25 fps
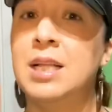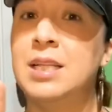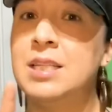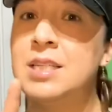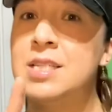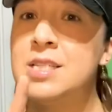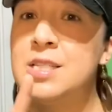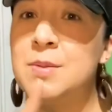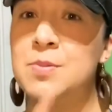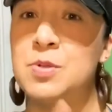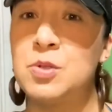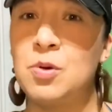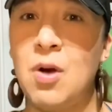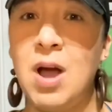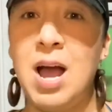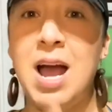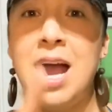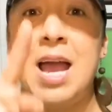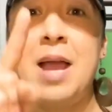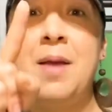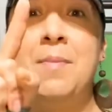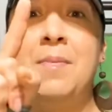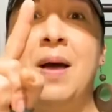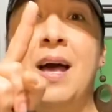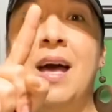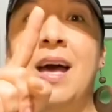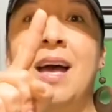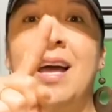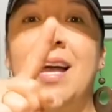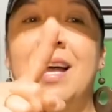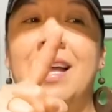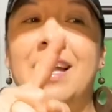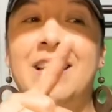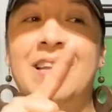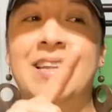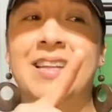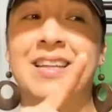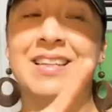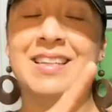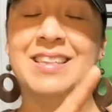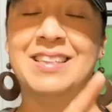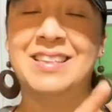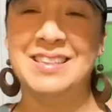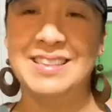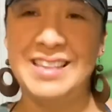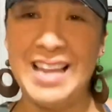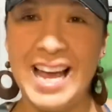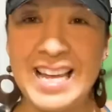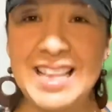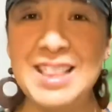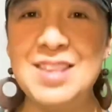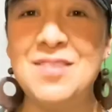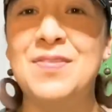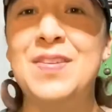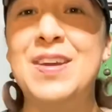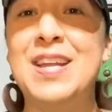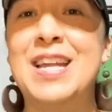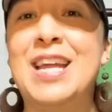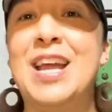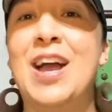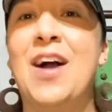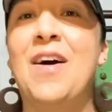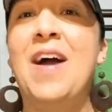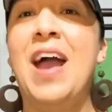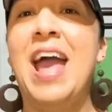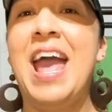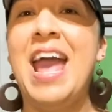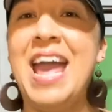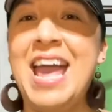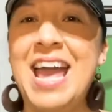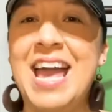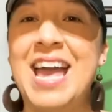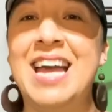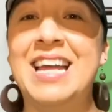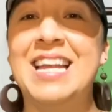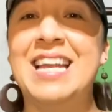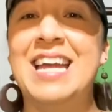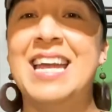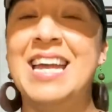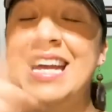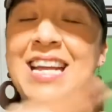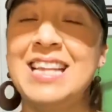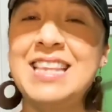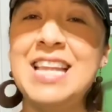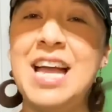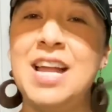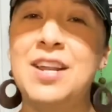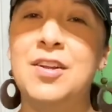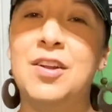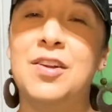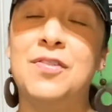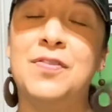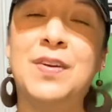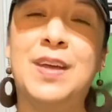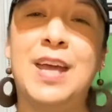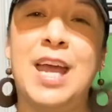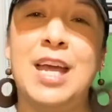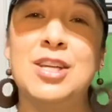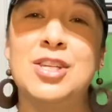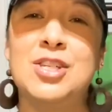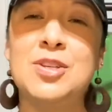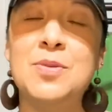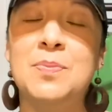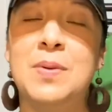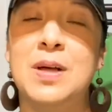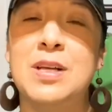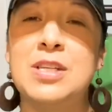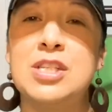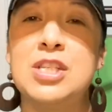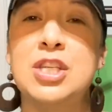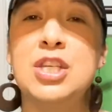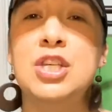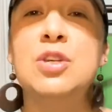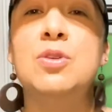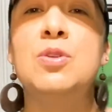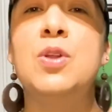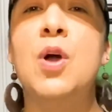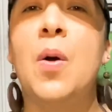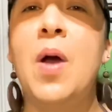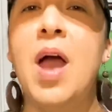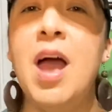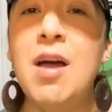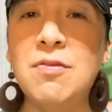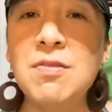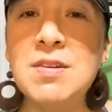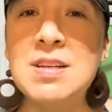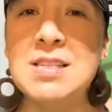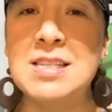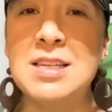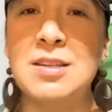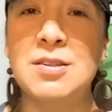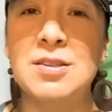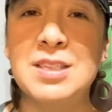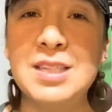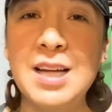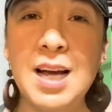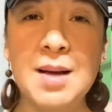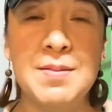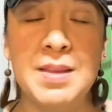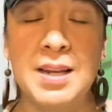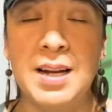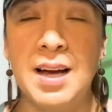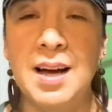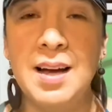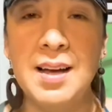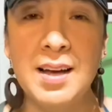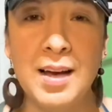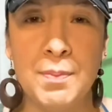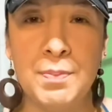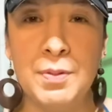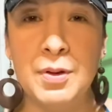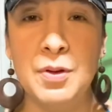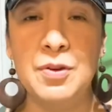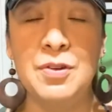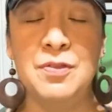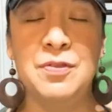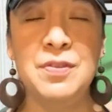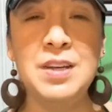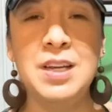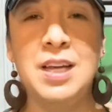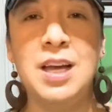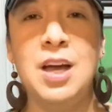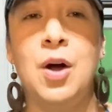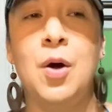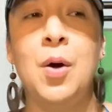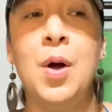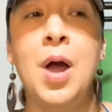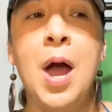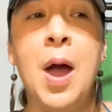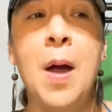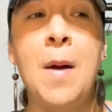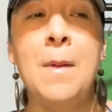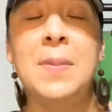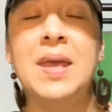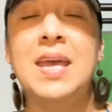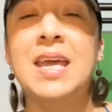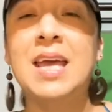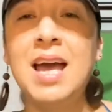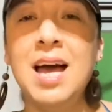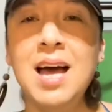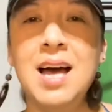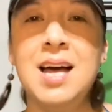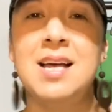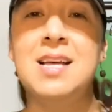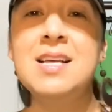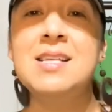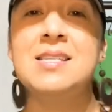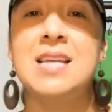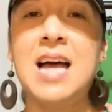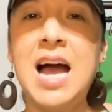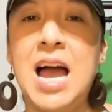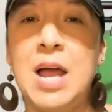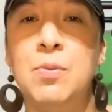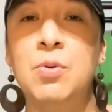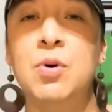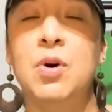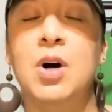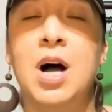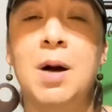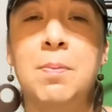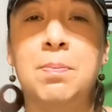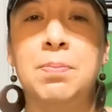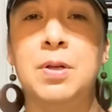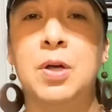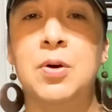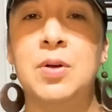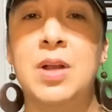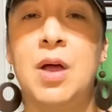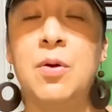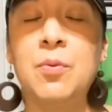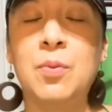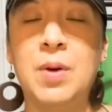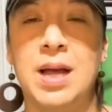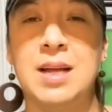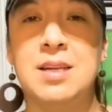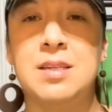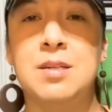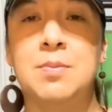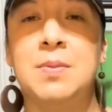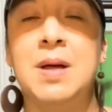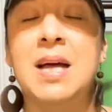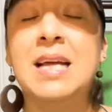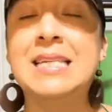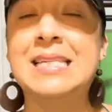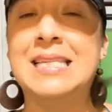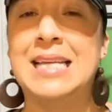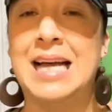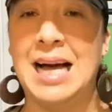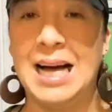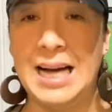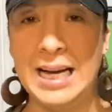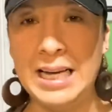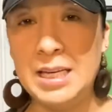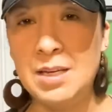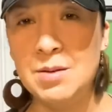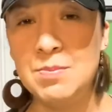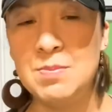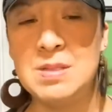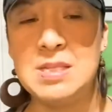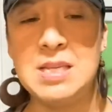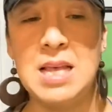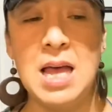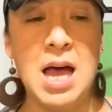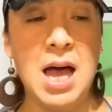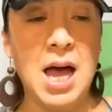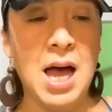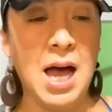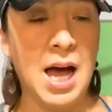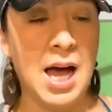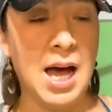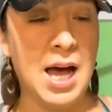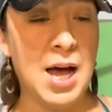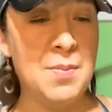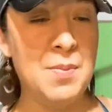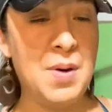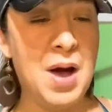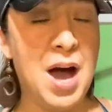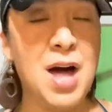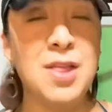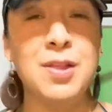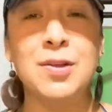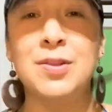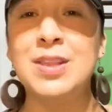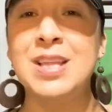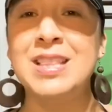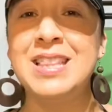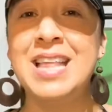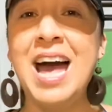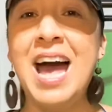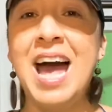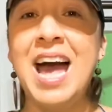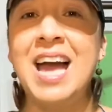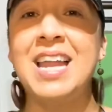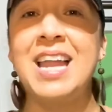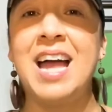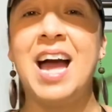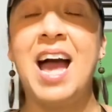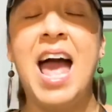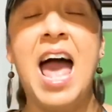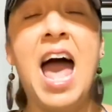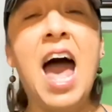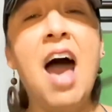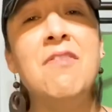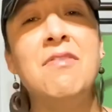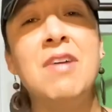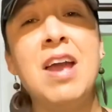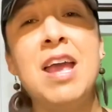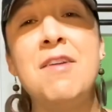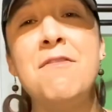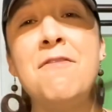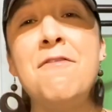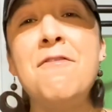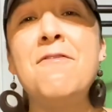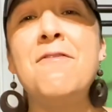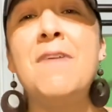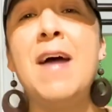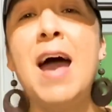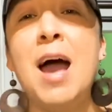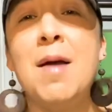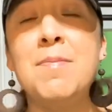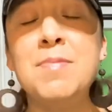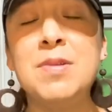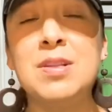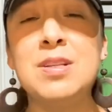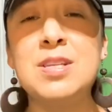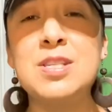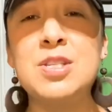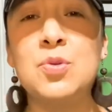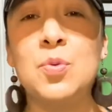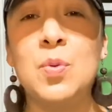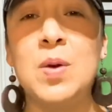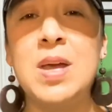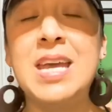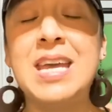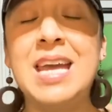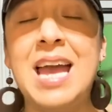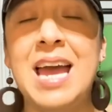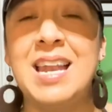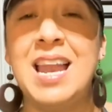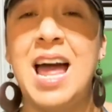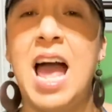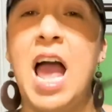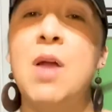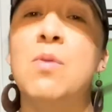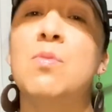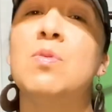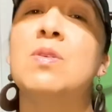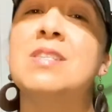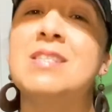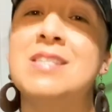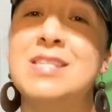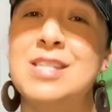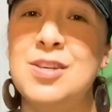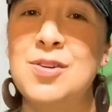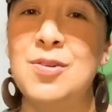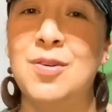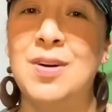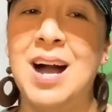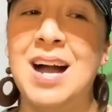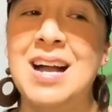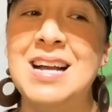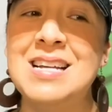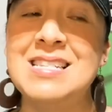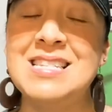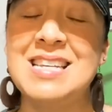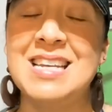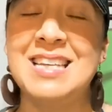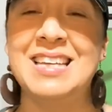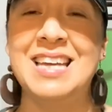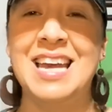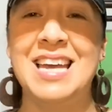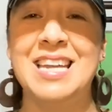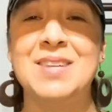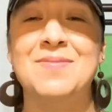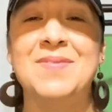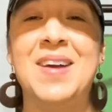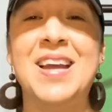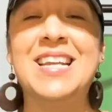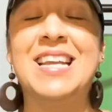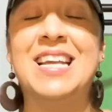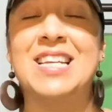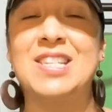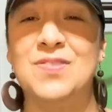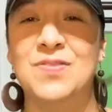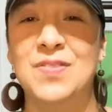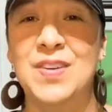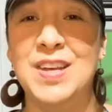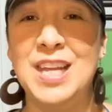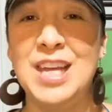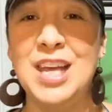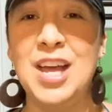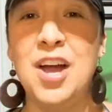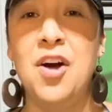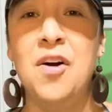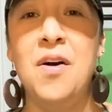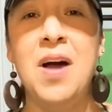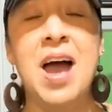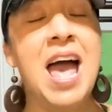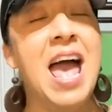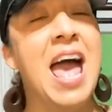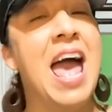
Subscribe, like the video, and hit that notification bell so you know every single time that I upload a video, because I will upload at random times. Other than that, have a fabulous week, and I will see you guys again in my next video.